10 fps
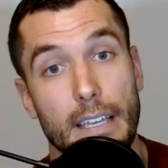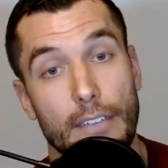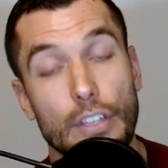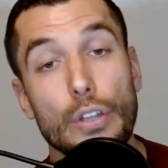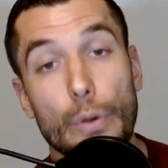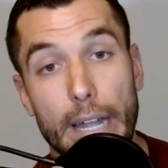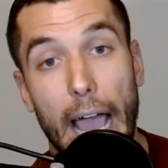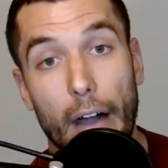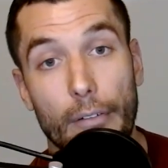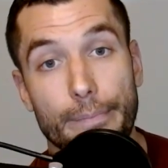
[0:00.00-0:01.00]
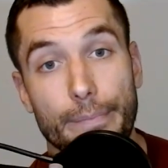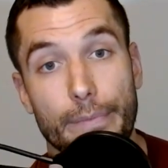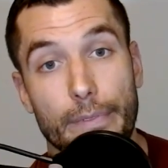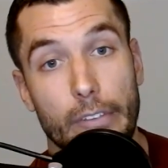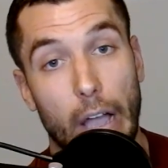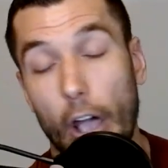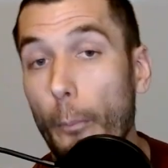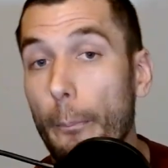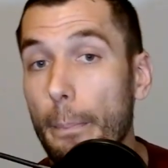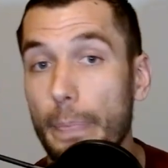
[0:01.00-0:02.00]
if you do it now. So I
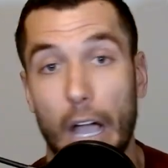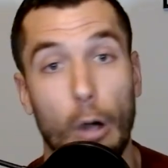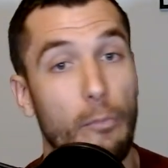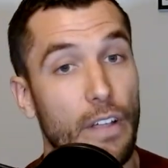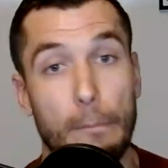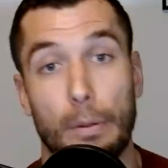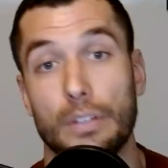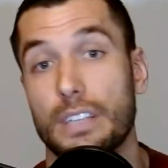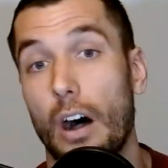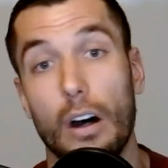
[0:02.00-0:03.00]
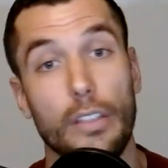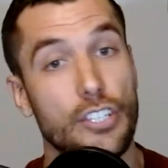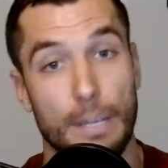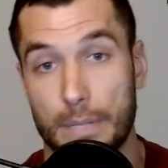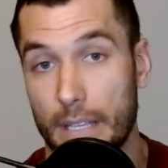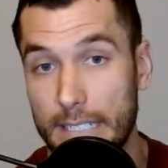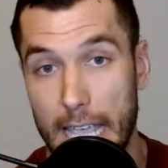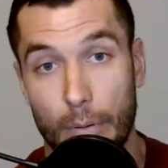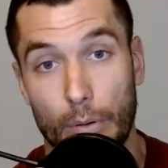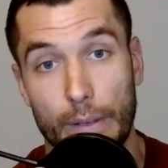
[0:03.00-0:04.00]
hope I hope Philly puts all the chips on the
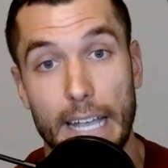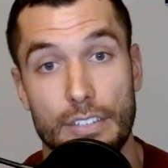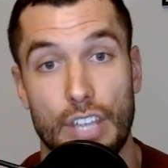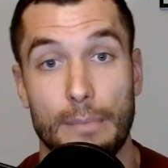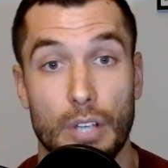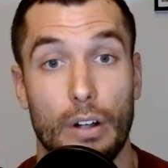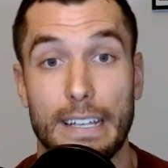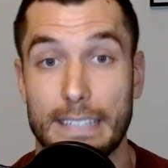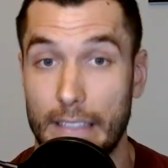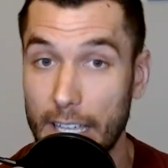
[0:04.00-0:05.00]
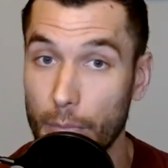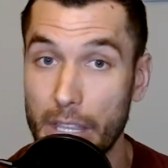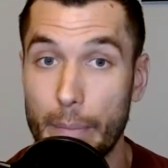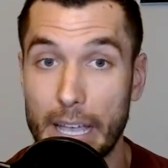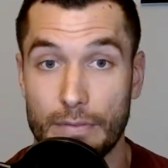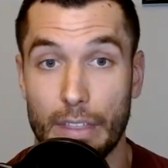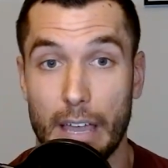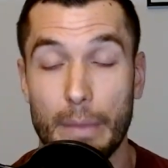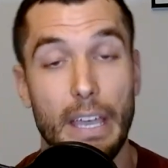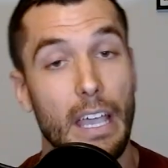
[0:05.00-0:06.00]
table and gets James Harden because I think it'll be the best for
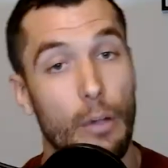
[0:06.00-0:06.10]
them.